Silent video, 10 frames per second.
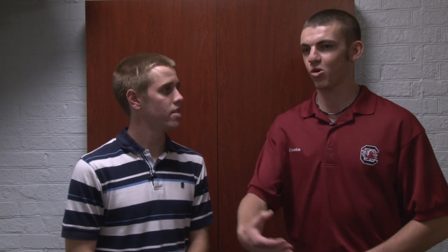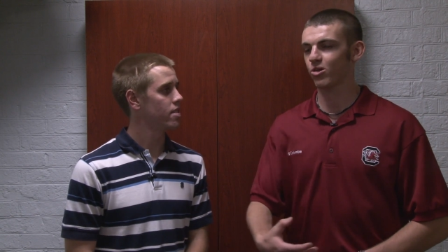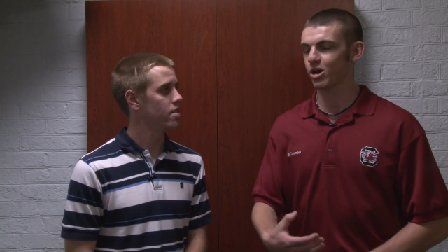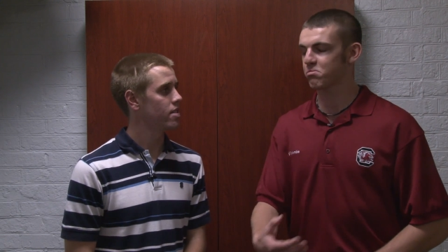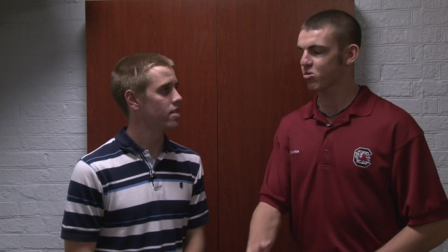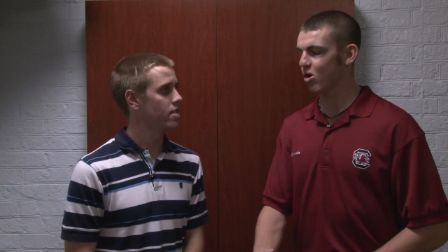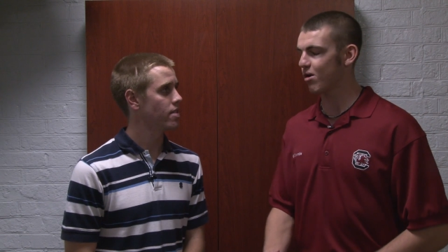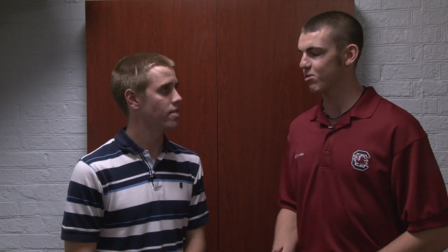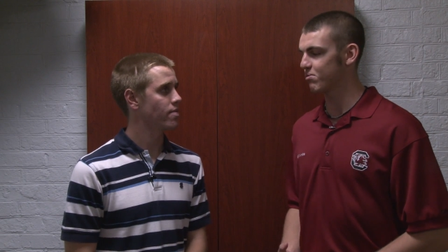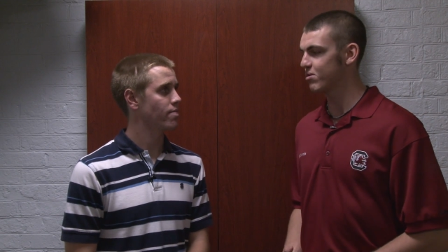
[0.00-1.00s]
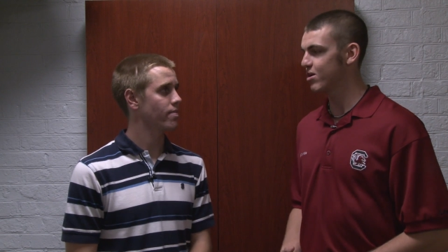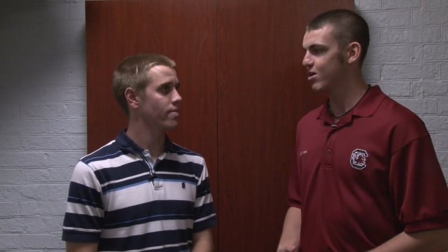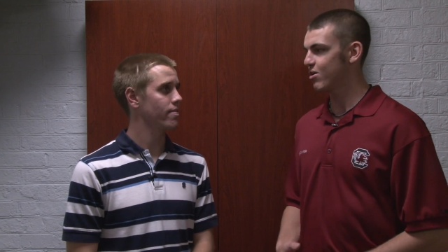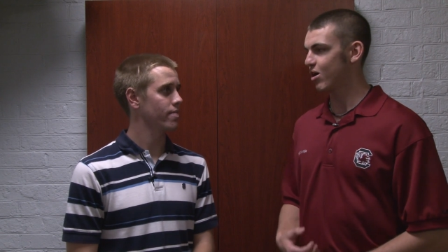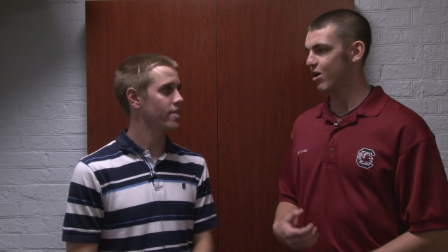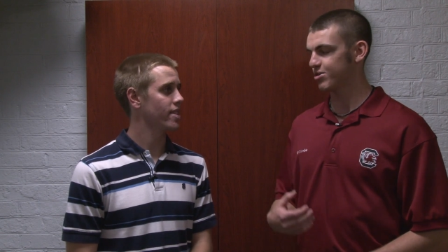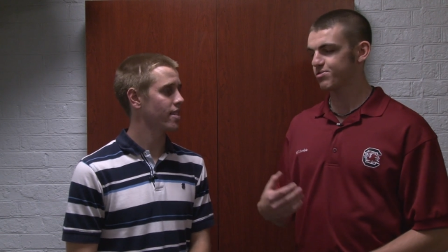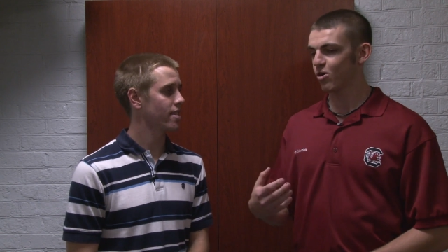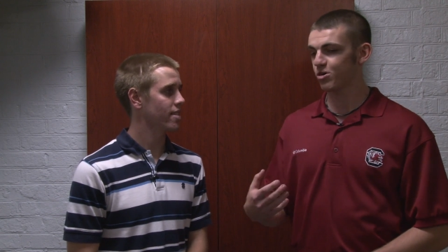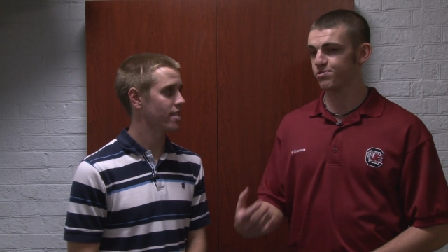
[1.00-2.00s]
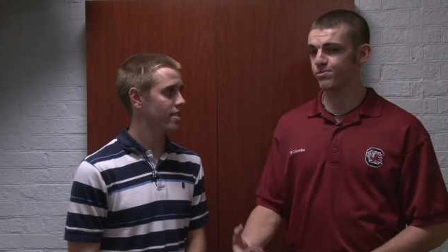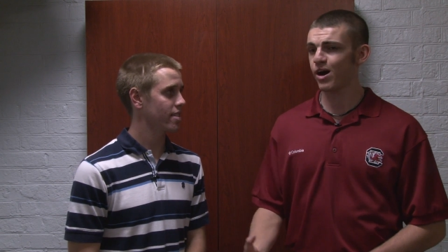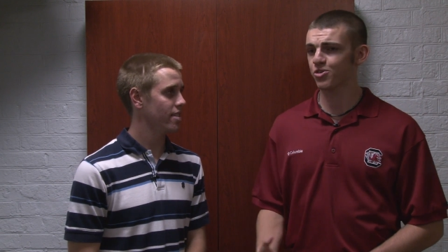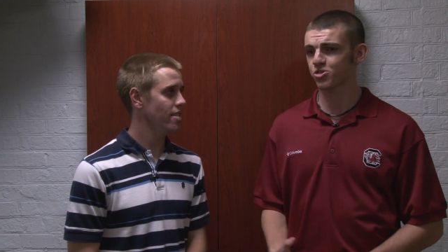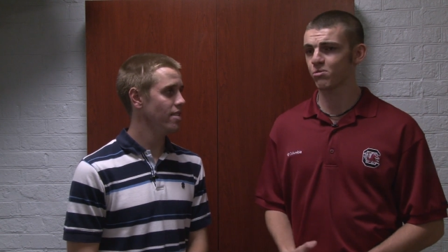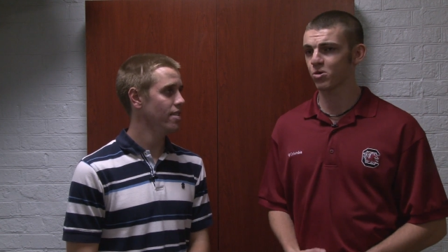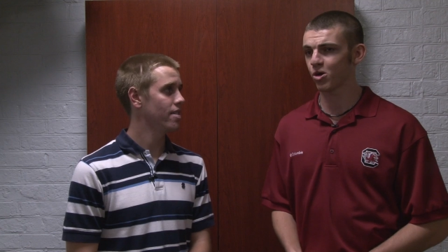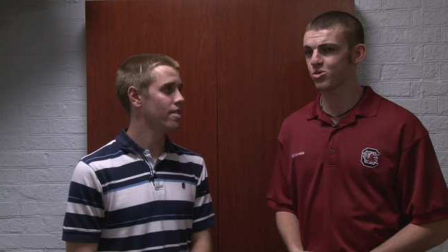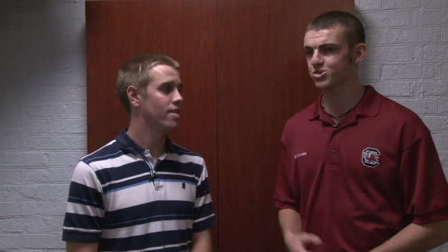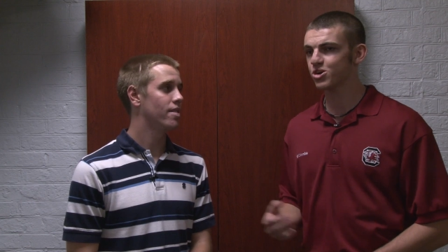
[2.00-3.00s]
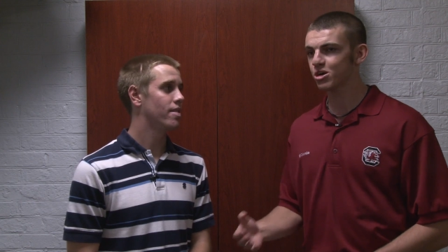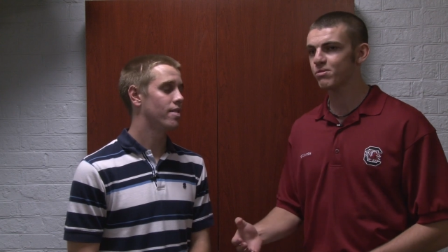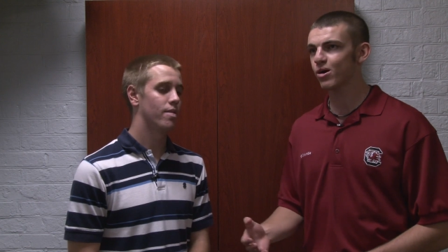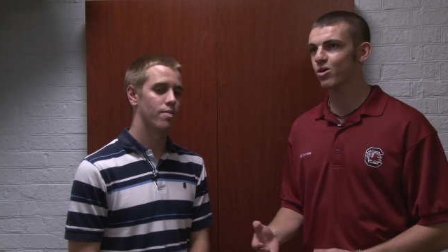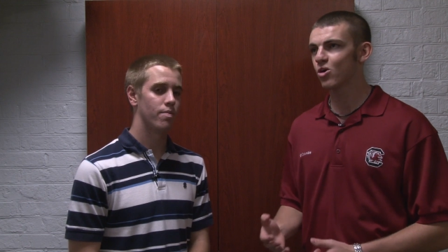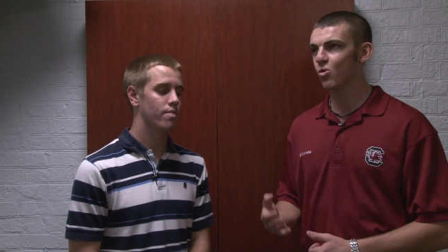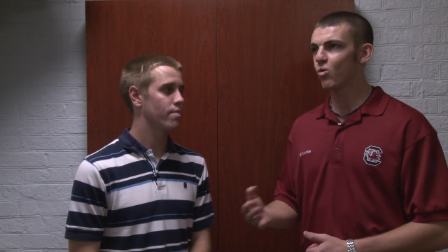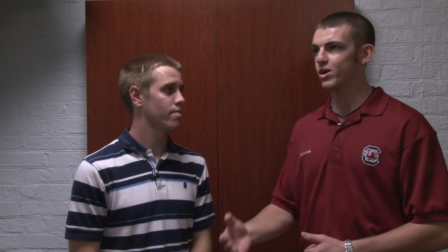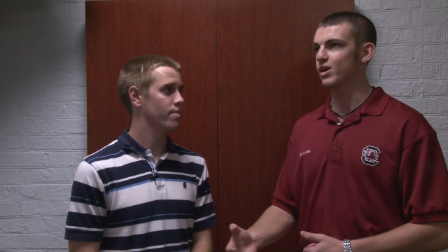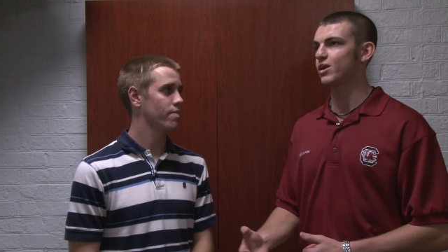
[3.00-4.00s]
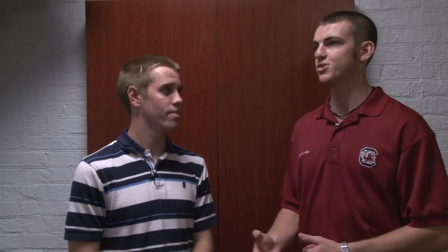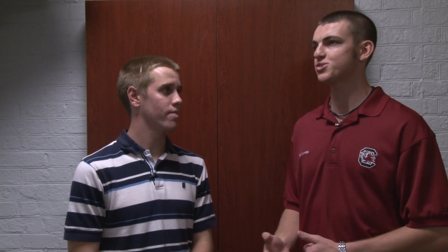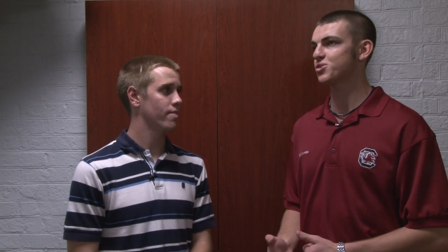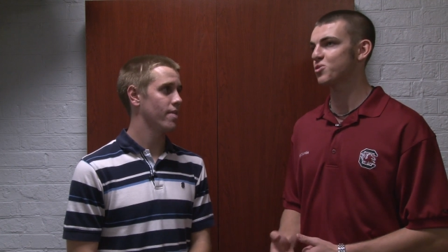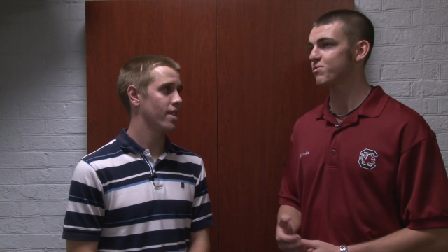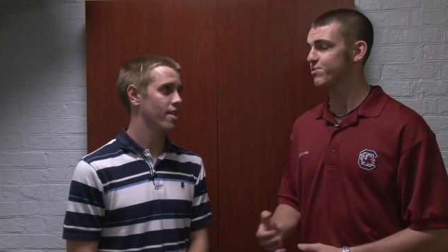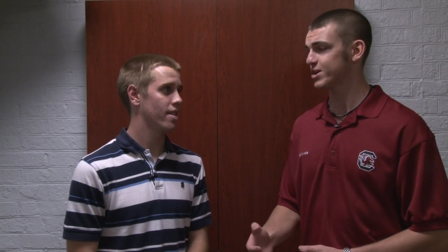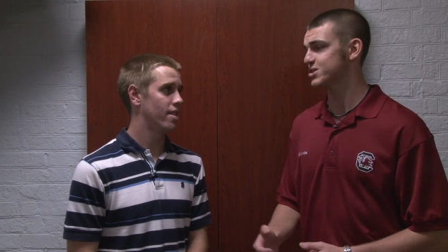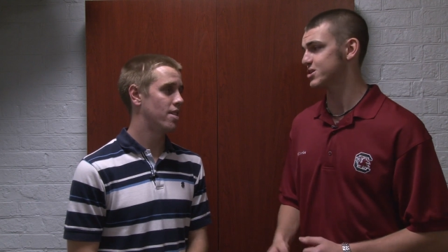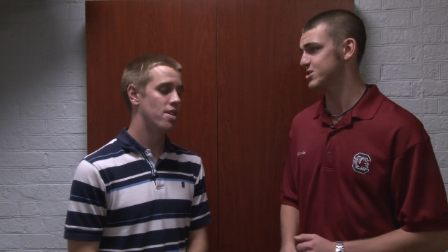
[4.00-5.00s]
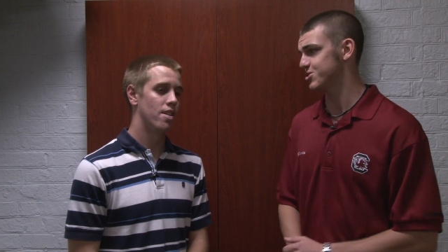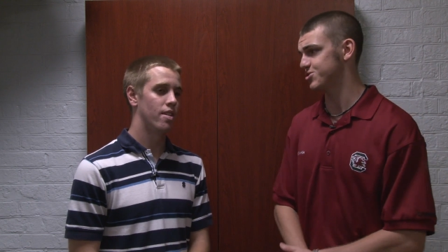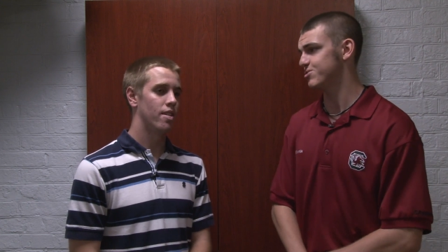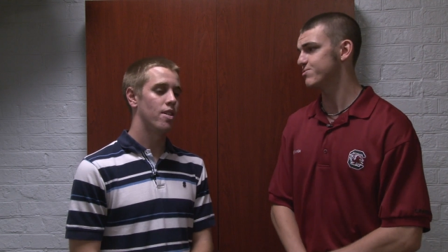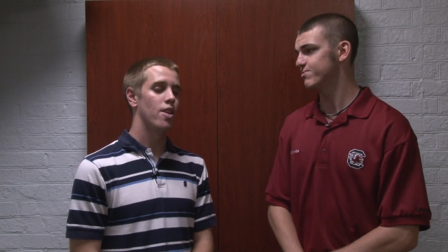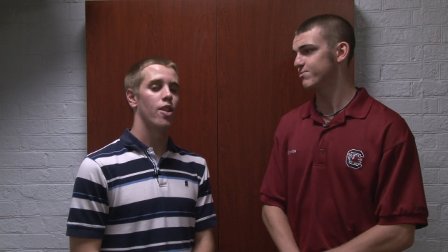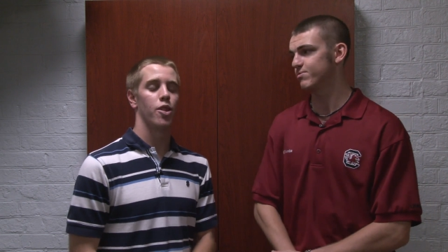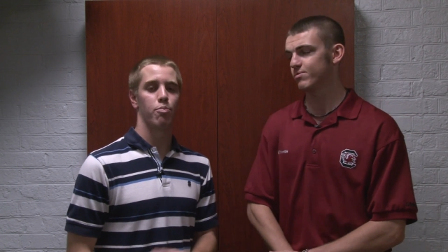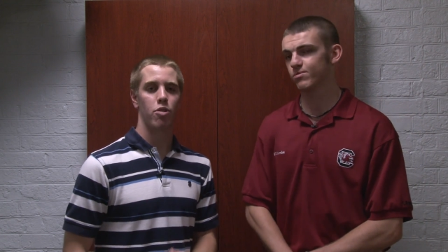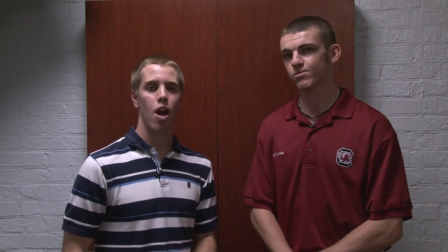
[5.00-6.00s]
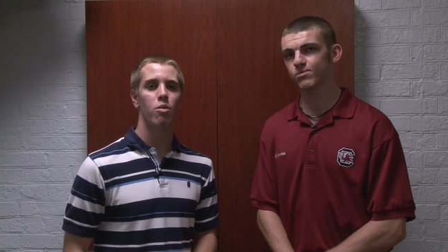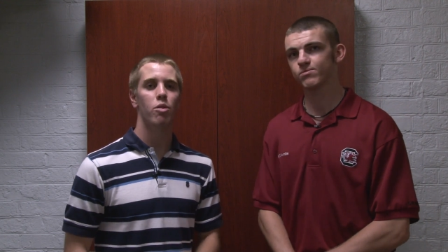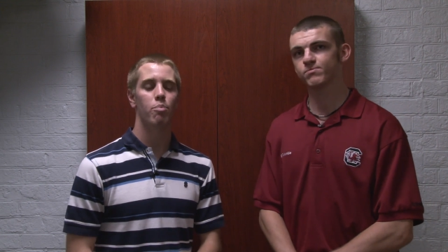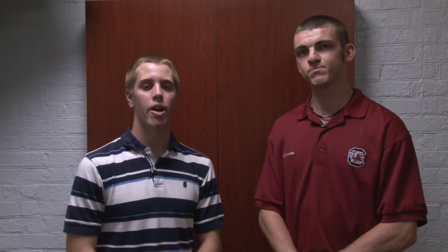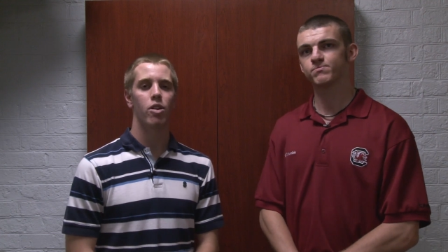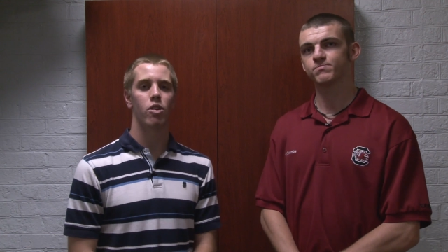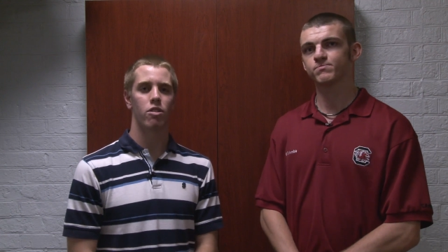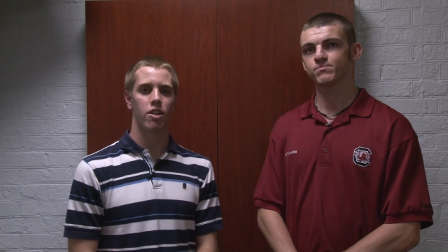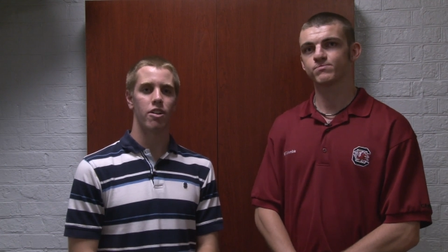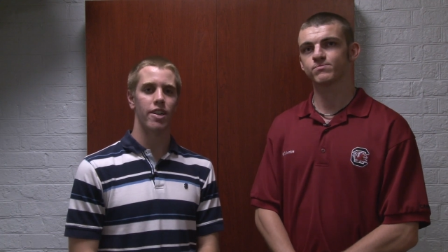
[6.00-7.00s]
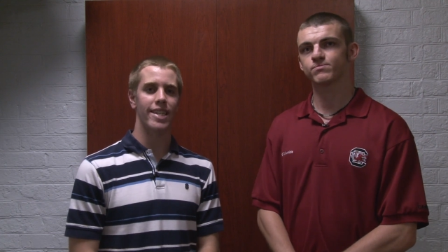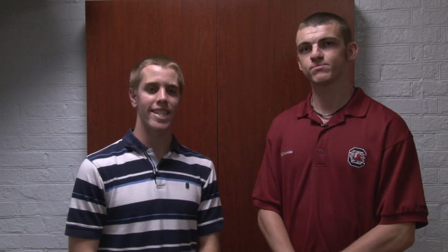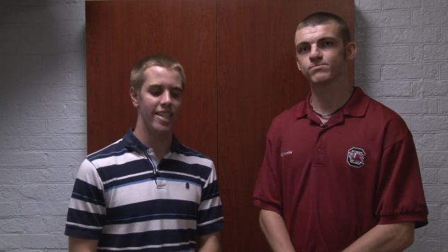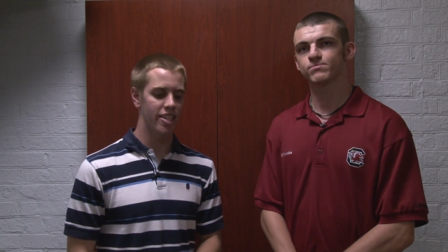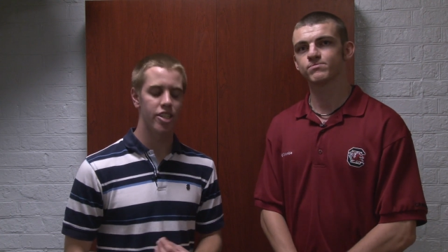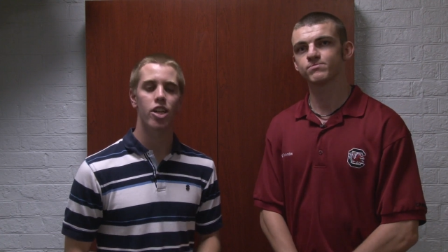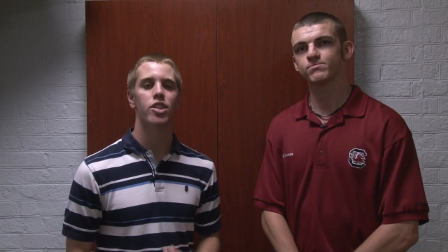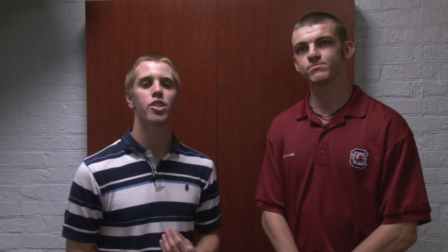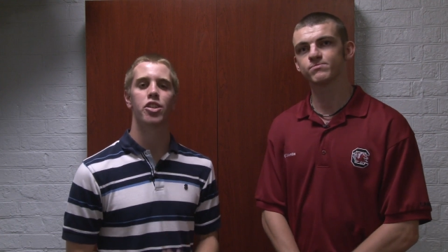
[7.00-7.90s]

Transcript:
Speaker 1: currently a problem as far as foul trouble goes. Talk about what he needs to do to fix this issue.
Speaker 2: The problem with Michael Carrera is he is just